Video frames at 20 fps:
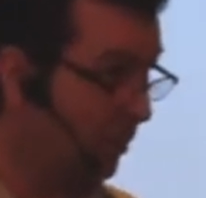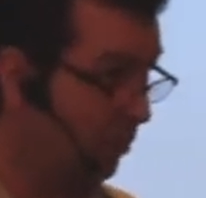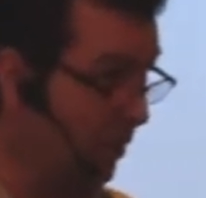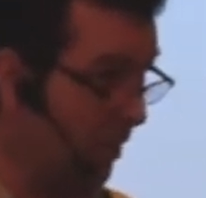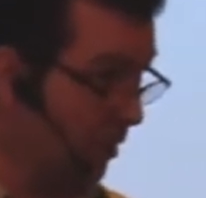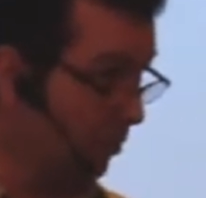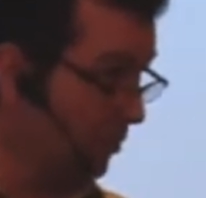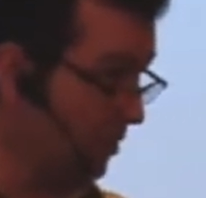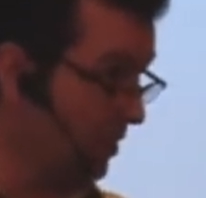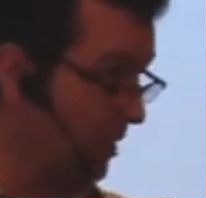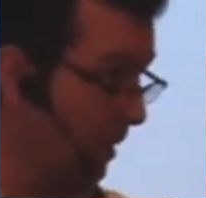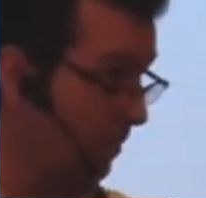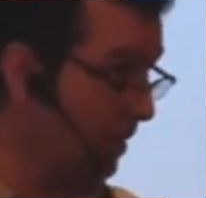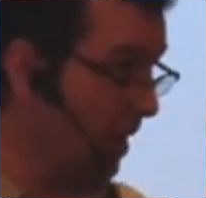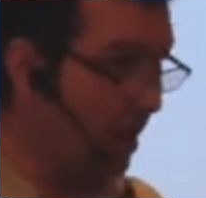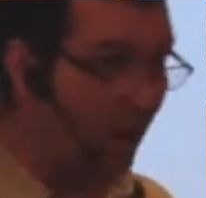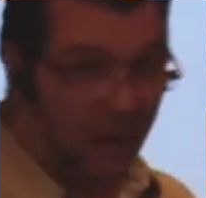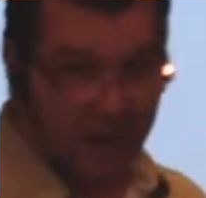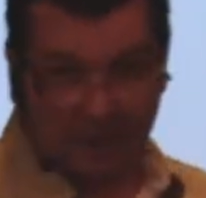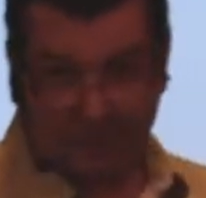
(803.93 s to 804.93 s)
Without some
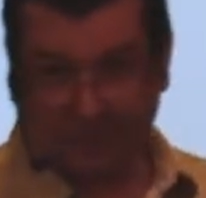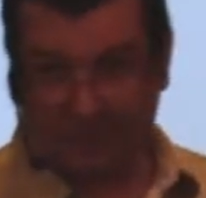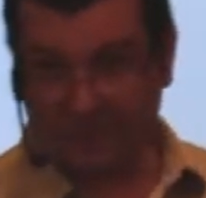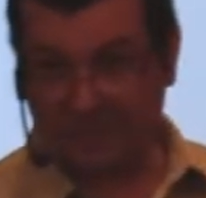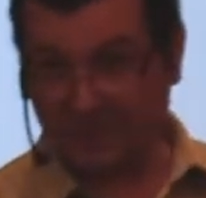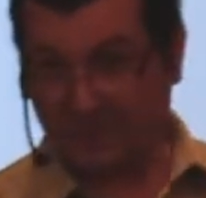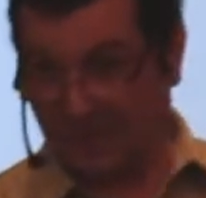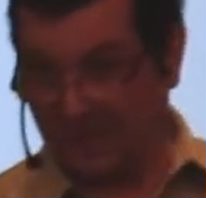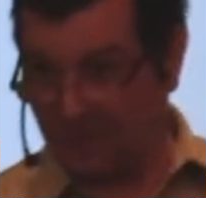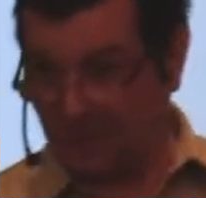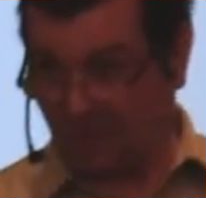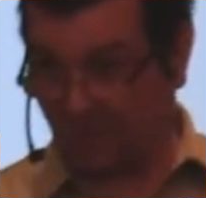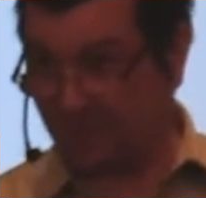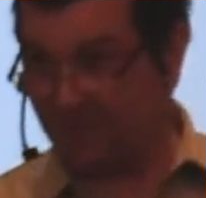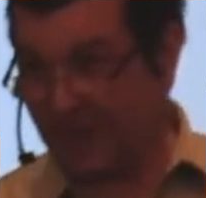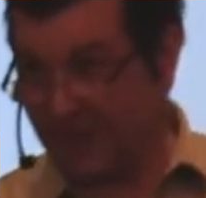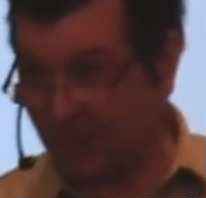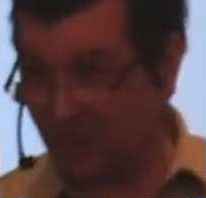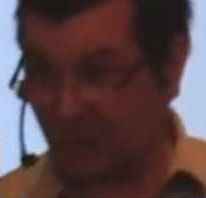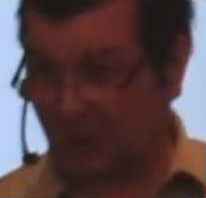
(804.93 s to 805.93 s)
kind of
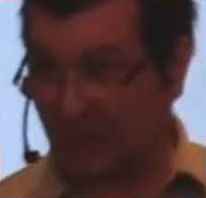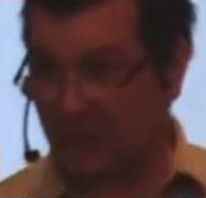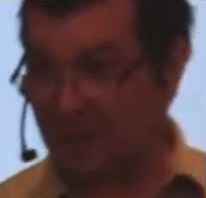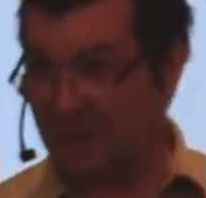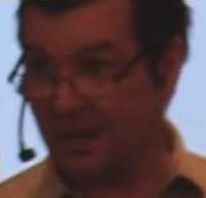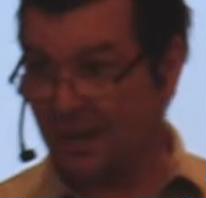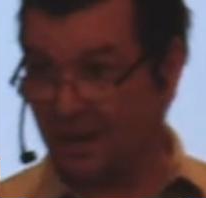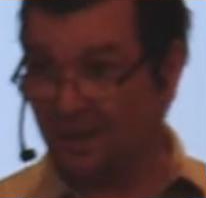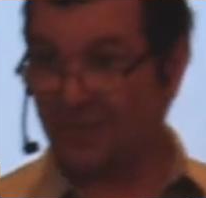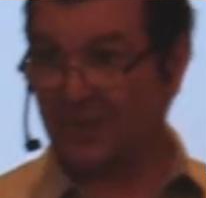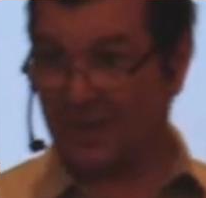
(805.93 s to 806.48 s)
intervention,